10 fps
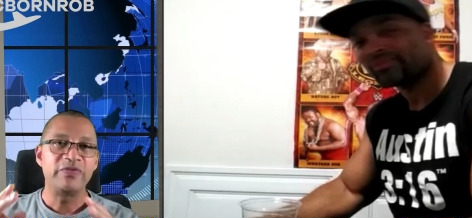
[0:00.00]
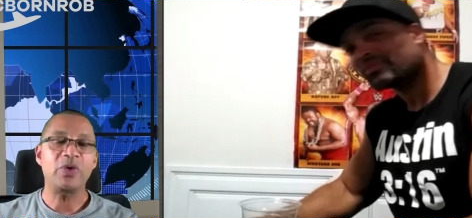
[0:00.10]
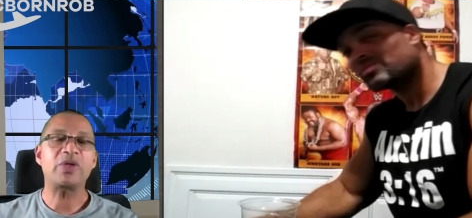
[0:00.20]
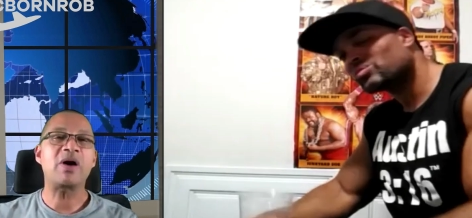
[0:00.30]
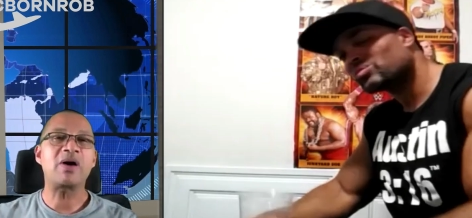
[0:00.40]

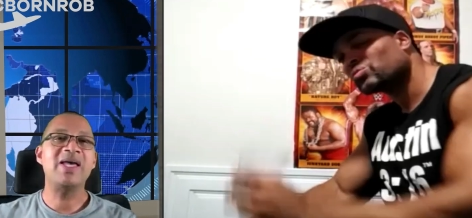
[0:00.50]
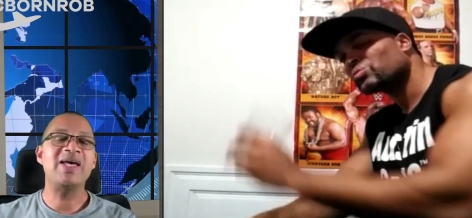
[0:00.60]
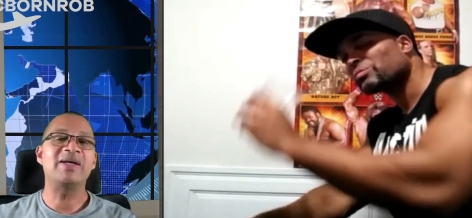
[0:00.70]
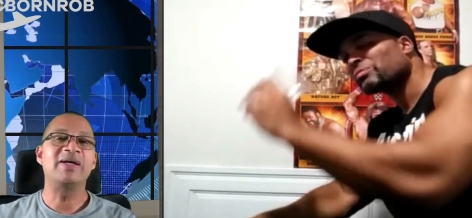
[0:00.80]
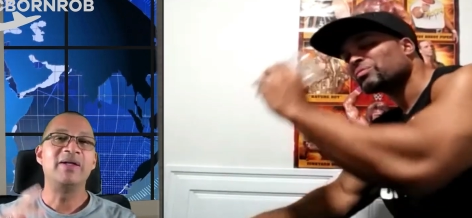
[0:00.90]
Speaker 1: for
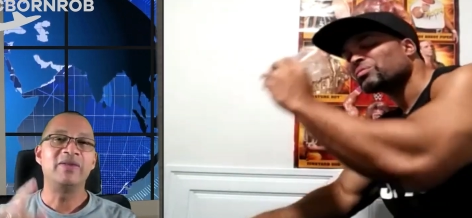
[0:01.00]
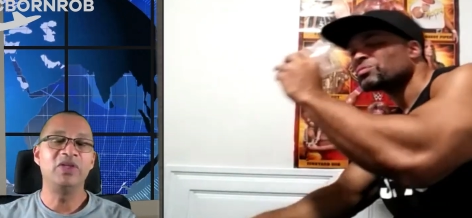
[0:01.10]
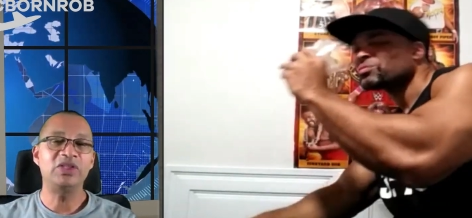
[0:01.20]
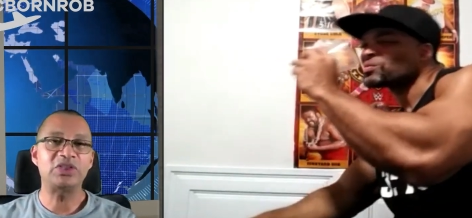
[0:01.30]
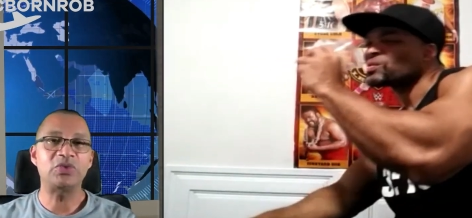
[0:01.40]
Cartagena,
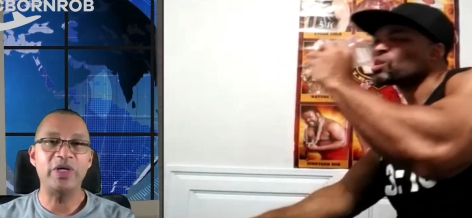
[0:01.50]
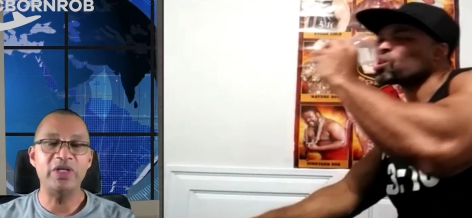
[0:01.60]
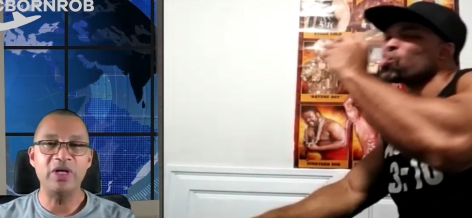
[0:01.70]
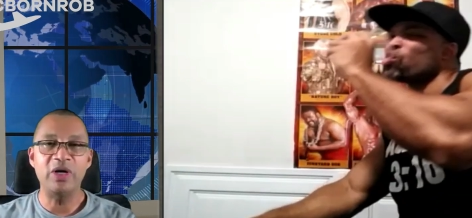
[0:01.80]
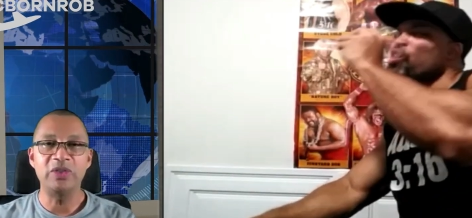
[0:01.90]
this is where
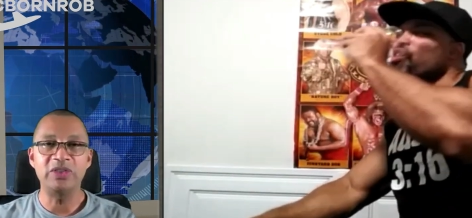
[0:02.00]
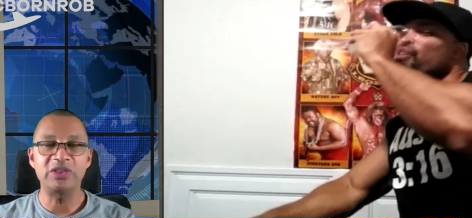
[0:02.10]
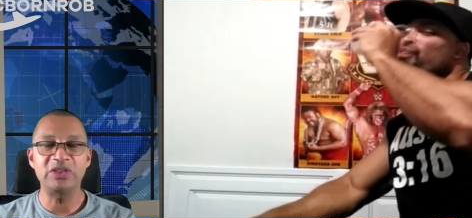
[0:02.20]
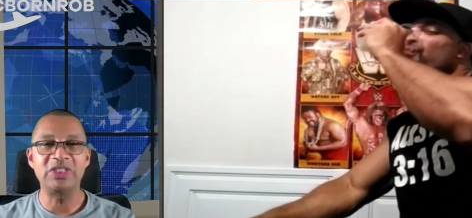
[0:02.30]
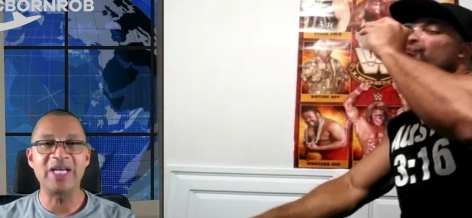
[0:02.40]
you go. This
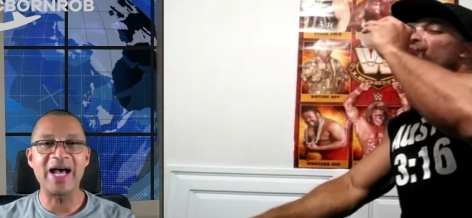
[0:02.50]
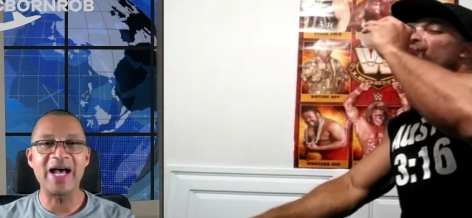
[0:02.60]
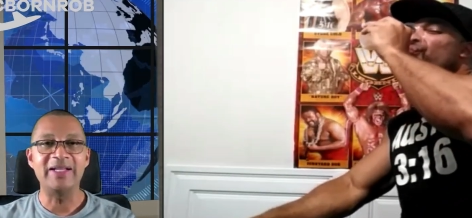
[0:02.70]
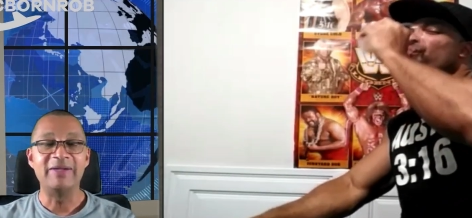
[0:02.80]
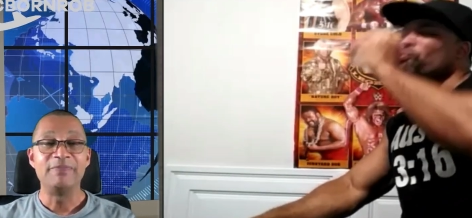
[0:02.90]
is your
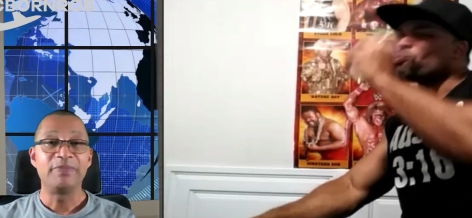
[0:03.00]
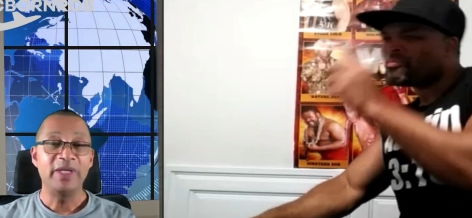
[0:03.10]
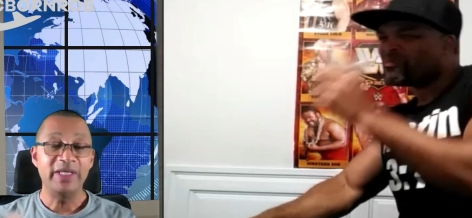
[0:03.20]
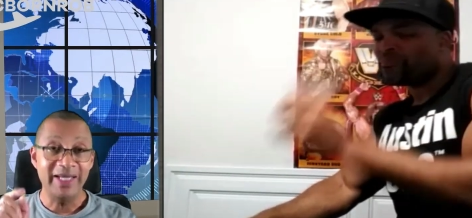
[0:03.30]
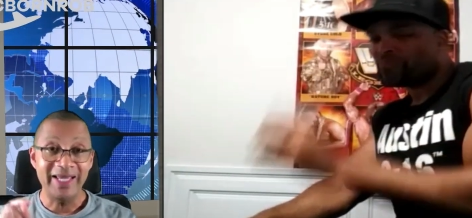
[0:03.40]
guide.
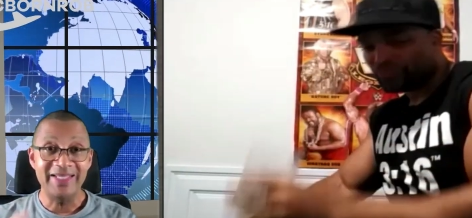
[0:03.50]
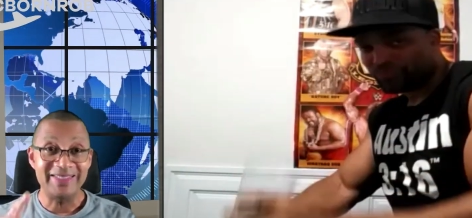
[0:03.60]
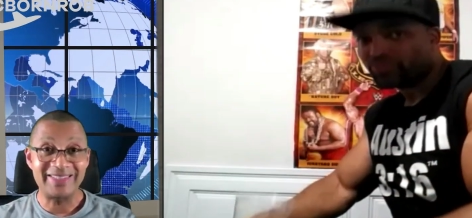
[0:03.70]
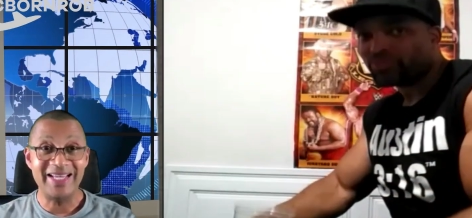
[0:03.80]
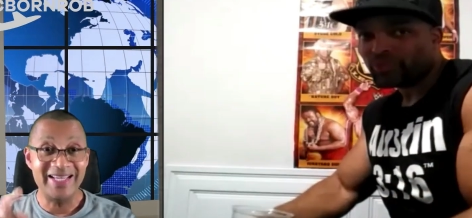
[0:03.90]
It, it
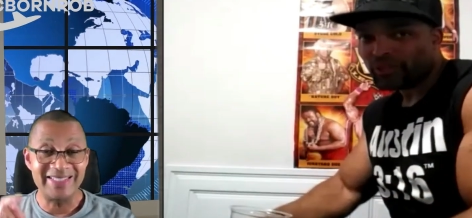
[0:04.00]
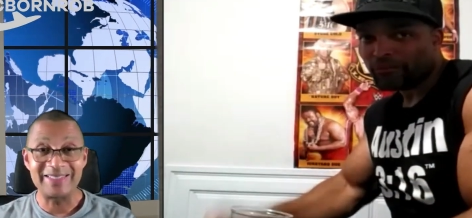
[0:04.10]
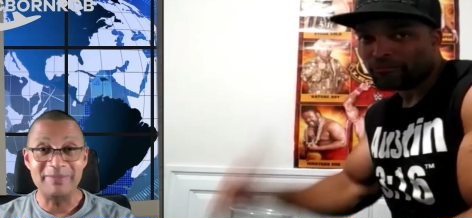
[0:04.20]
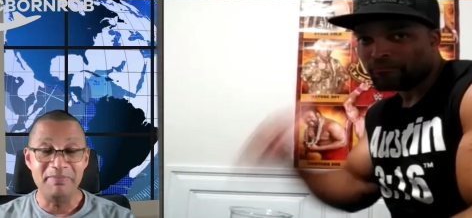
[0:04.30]
says